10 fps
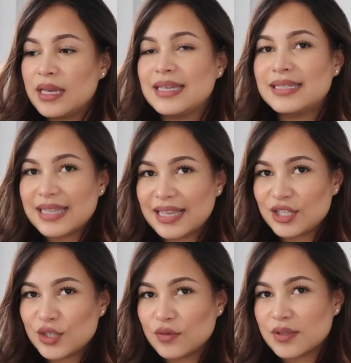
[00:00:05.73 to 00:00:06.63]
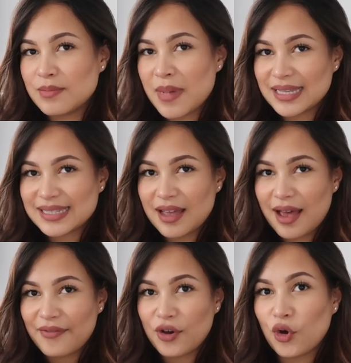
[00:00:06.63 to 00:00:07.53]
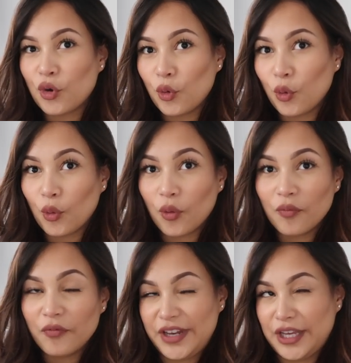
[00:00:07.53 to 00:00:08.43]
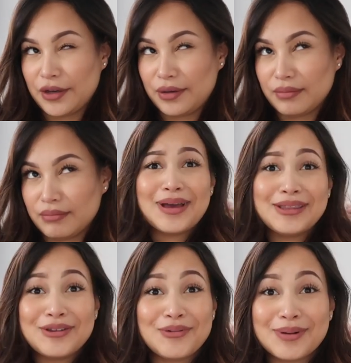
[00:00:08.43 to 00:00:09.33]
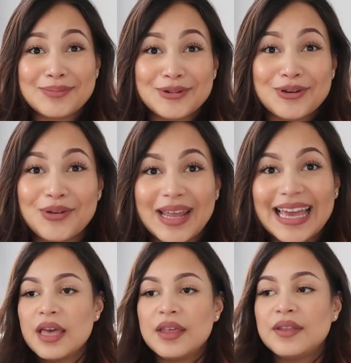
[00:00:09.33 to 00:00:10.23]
essentials must-have haul video. I don't know what I'm gonna call it.